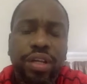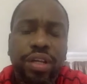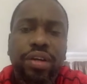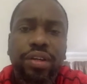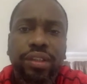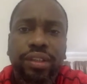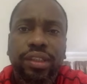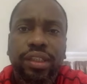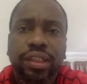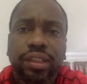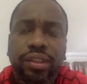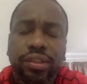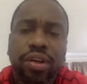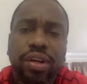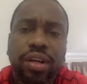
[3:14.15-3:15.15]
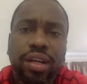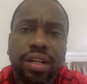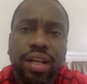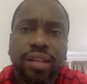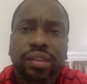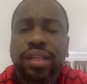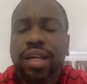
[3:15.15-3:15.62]
D R C started
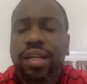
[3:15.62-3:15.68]
in nineteen